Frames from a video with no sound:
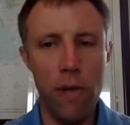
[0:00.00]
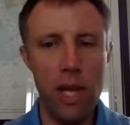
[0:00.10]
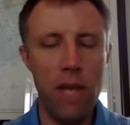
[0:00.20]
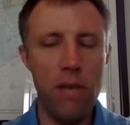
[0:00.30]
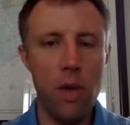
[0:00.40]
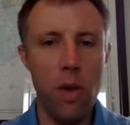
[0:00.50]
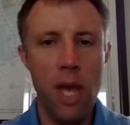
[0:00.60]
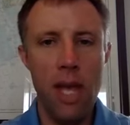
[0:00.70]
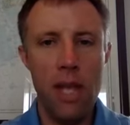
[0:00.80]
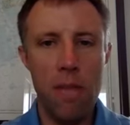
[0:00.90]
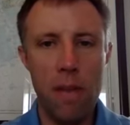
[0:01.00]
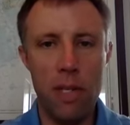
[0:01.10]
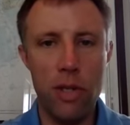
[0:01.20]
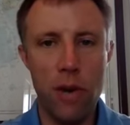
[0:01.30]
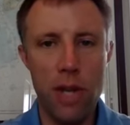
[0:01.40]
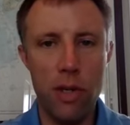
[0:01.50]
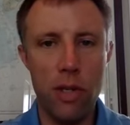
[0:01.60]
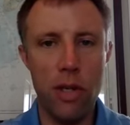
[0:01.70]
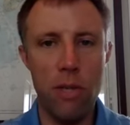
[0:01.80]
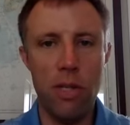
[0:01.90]
For any of you that might be
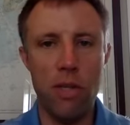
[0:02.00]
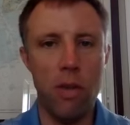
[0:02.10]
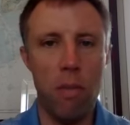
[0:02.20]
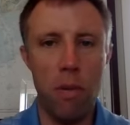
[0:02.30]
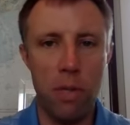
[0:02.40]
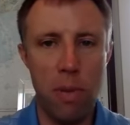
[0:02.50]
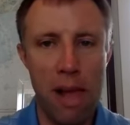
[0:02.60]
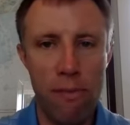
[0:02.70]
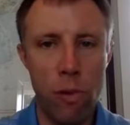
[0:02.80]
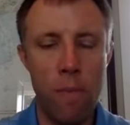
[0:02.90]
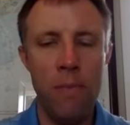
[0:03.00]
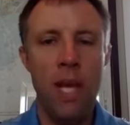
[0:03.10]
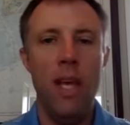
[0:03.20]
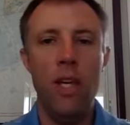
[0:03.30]
strangers to the Business on Purpose platform,